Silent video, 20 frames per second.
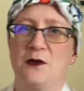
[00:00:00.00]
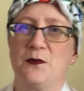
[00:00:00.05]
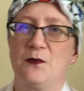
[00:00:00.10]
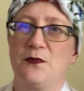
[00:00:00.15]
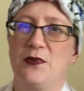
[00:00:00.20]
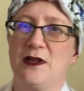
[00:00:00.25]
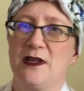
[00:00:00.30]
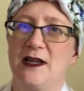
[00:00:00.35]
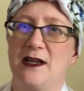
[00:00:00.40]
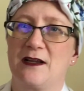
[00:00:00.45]

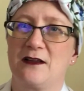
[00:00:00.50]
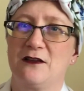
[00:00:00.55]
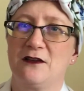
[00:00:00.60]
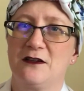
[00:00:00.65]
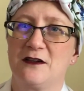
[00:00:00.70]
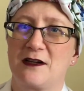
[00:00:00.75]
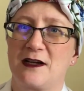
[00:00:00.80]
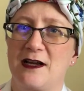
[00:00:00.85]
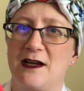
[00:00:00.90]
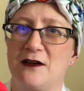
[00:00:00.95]
But like,
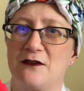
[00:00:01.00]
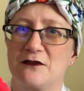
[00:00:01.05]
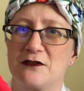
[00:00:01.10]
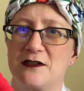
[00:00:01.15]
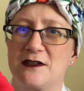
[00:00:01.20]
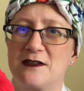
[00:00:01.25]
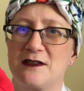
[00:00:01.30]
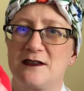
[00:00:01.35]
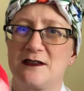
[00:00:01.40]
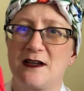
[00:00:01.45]
look how
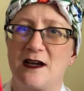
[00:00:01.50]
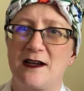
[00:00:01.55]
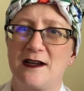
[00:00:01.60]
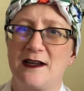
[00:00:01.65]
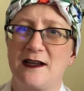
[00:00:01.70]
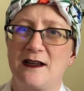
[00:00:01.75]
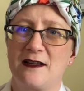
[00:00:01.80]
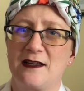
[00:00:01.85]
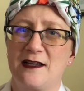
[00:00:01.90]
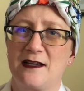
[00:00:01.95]

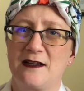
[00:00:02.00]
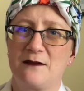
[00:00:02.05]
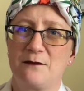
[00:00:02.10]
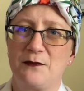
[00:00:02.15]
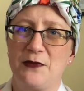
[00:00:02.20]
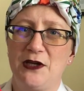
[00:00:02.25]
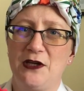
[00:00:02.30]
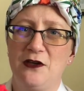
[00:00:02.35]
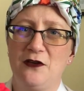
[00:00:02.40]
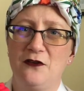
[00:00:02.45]
stunningly
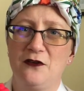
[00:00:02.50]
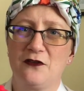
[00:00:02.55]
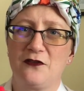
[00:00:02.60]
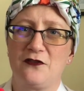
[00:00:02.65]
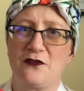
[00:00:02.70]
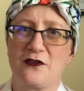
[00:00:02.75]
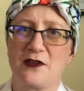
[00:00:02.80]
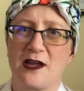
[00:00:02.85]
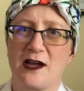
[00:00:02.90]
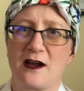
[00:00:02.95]

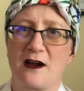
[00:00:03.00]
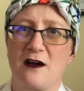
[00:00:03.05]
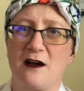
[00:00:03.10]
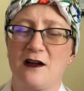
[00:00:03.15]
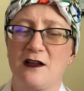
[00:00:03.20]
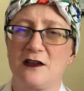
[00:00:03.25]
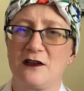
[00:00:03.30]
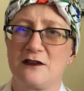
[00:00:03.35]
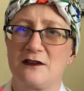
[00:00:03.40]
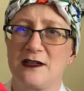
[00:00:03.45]
beautiful that
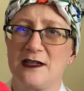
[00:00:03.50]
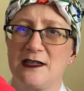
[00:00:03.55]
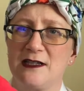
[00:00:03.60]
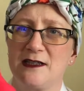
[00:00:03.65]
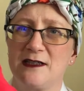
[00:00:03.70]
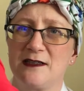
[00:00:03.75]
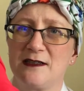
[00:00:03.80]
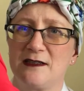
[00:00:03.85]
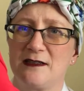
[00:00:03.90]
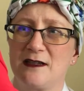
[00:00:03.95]
color
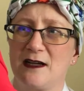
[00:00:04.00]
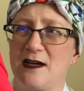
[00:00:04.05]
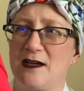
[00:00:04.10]
is.